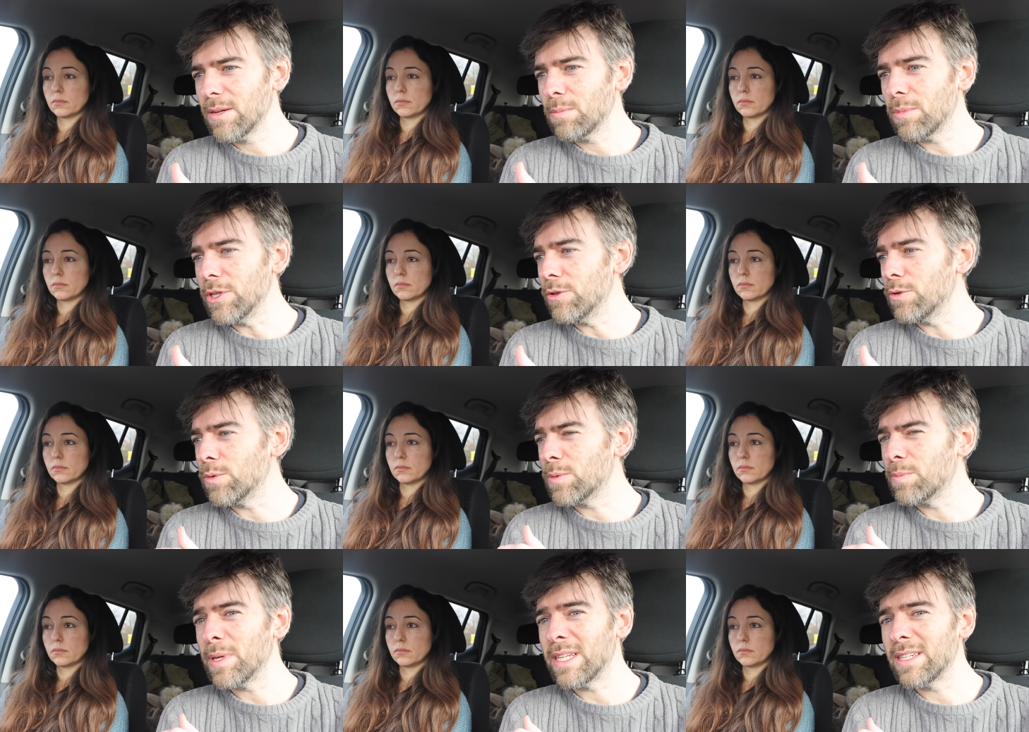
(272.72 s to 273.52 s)
Speaker 1: but you
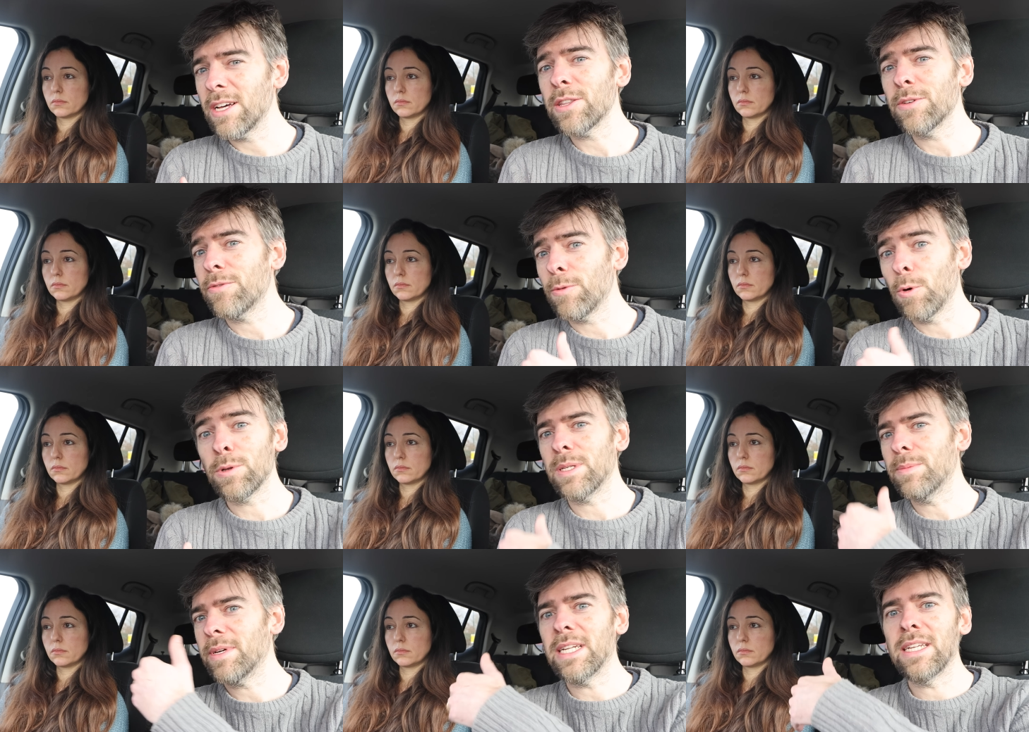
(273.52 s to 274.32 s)
would be another
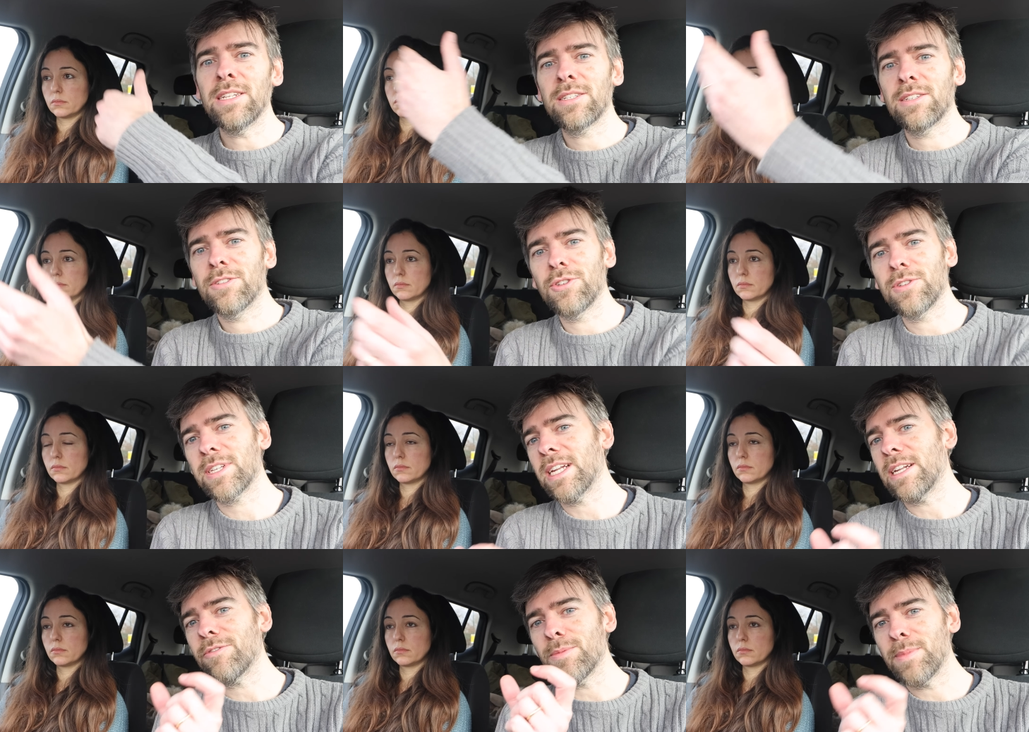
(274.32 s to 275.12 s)
40 minutes just
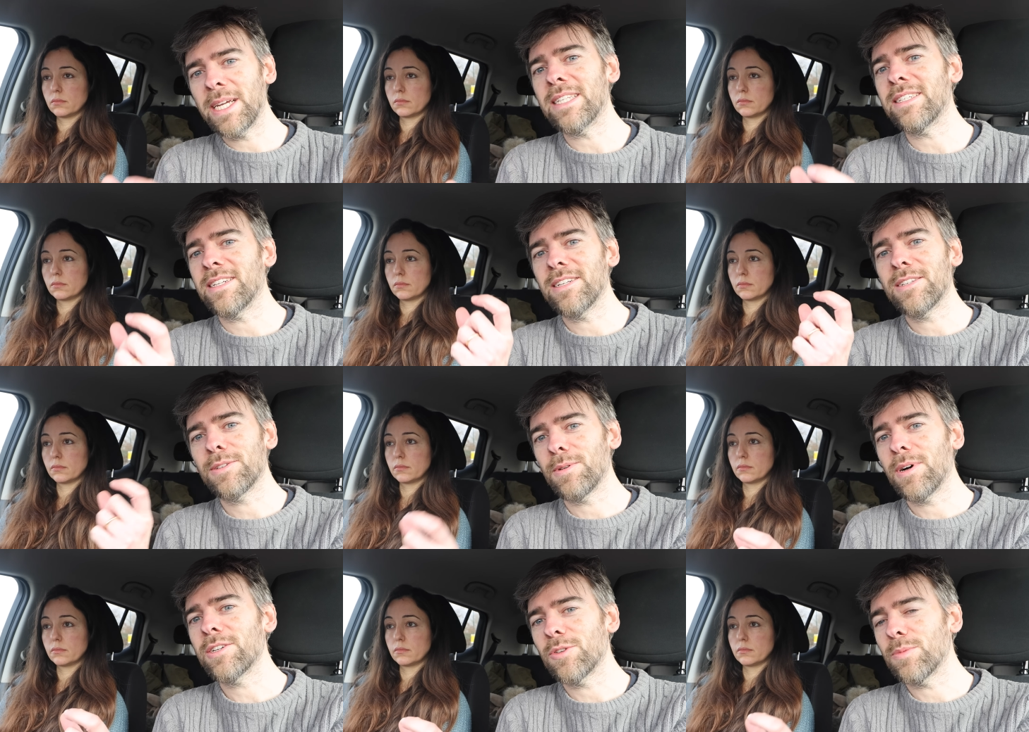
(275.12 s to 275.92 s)
getting from 80
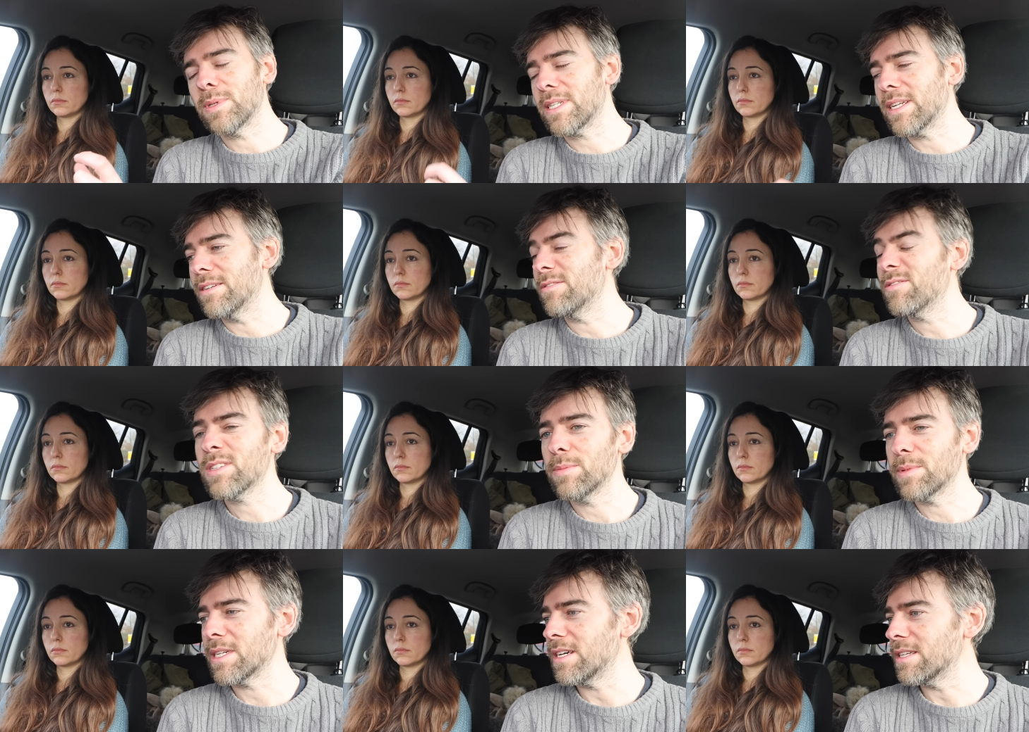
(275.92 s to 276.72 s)
to 100%,
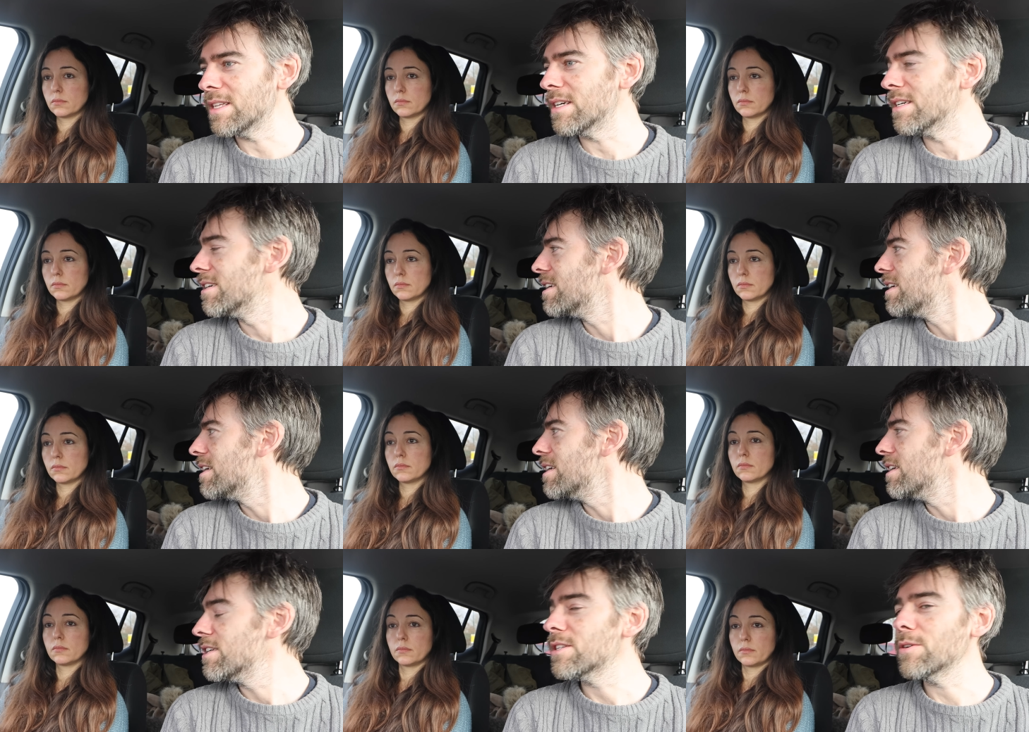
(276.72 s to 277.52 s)
something like that.
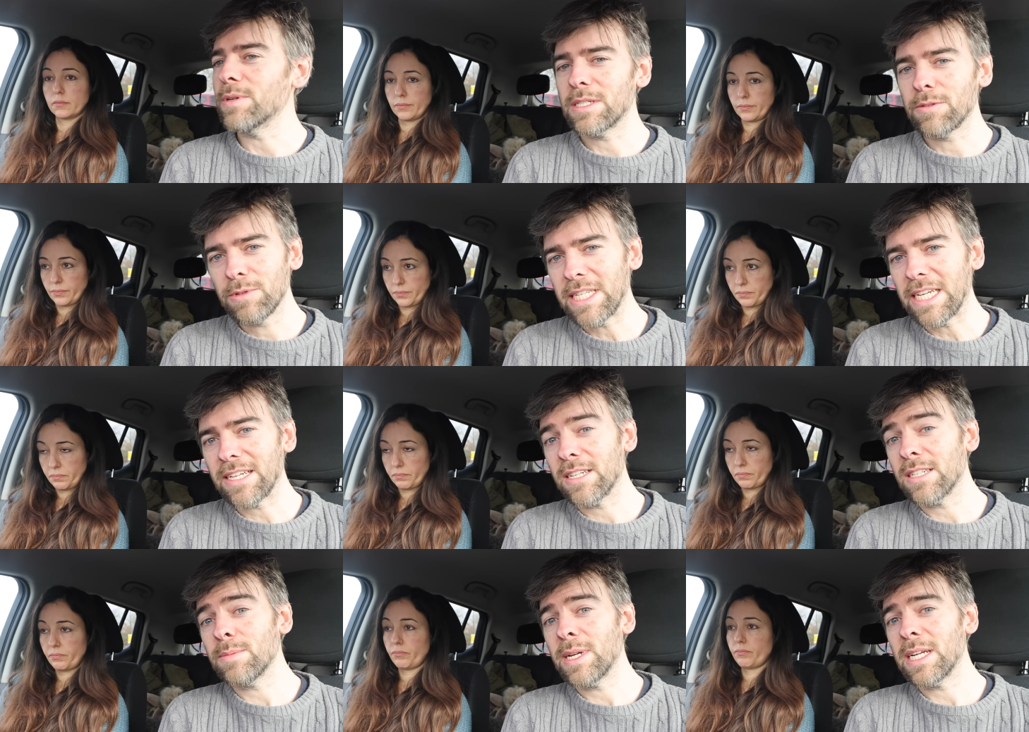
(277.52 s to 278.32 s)
So it's a
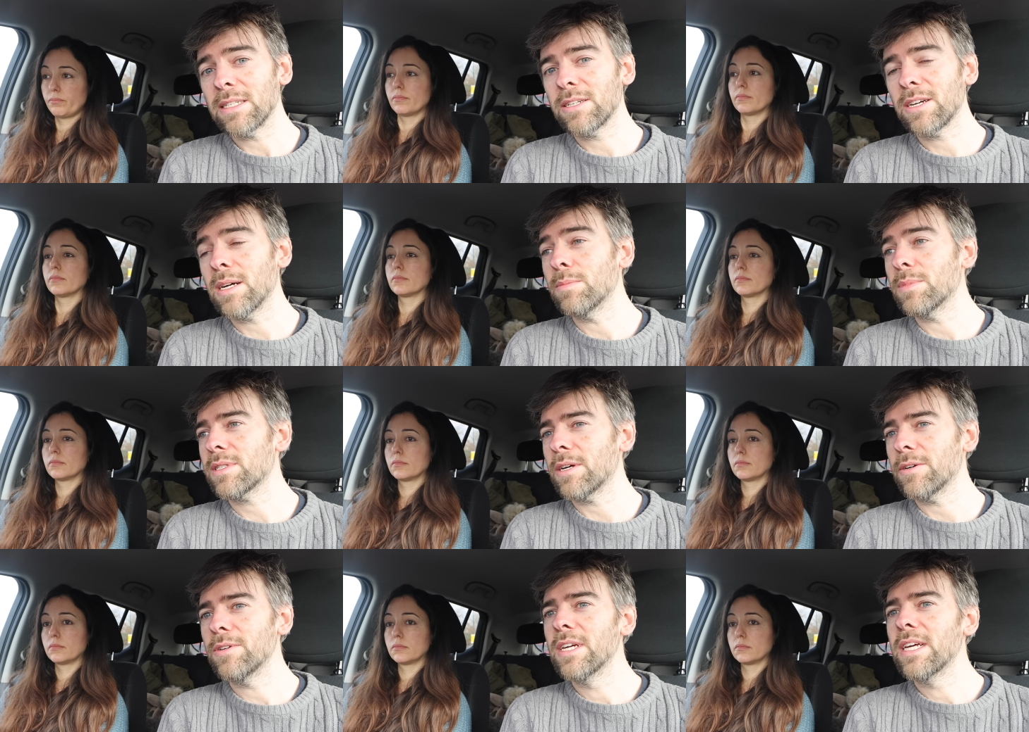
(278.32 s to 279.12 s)
ridiculous amount of time.
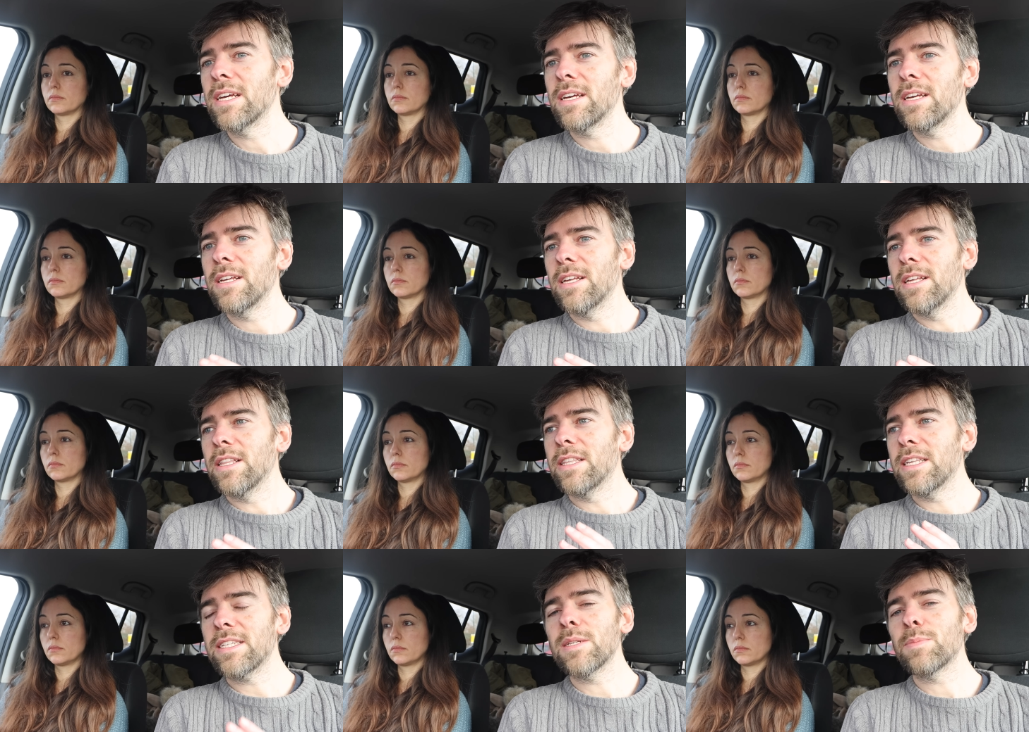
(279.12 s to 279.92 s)
So
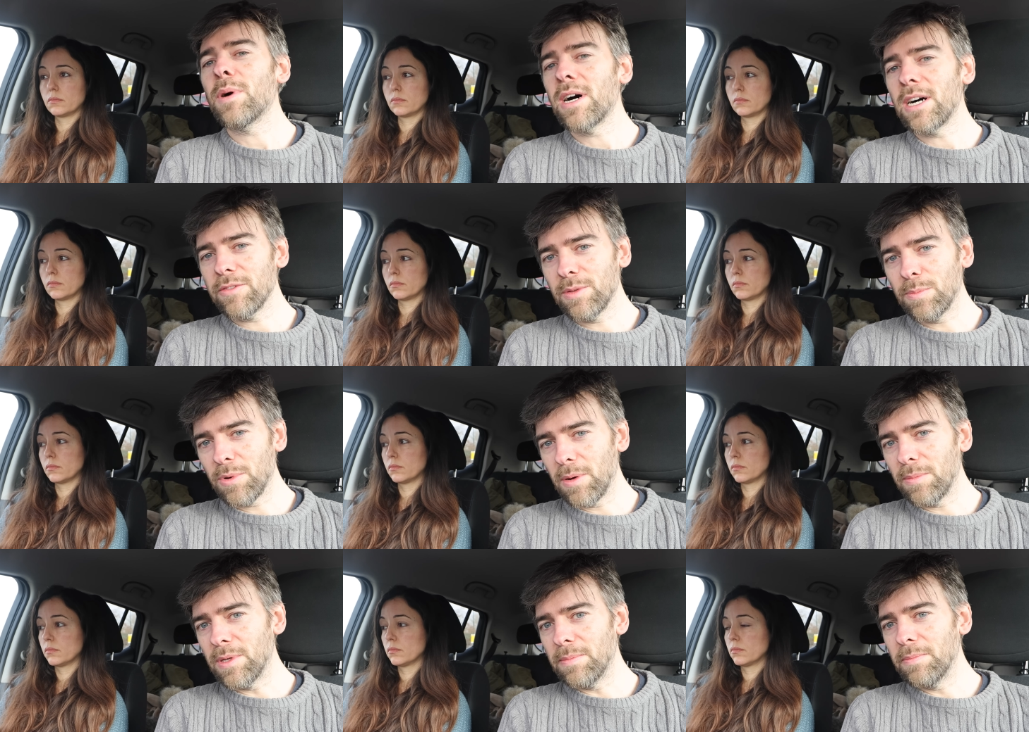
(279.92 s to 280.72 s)
this is part of the
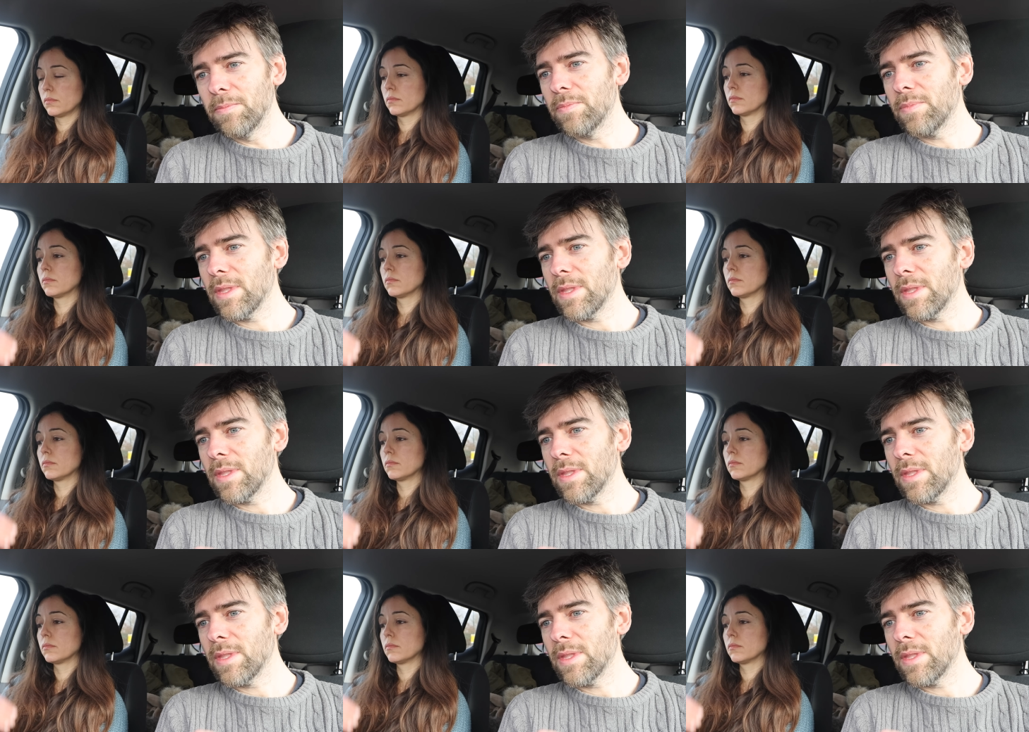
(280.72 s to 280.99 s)
problem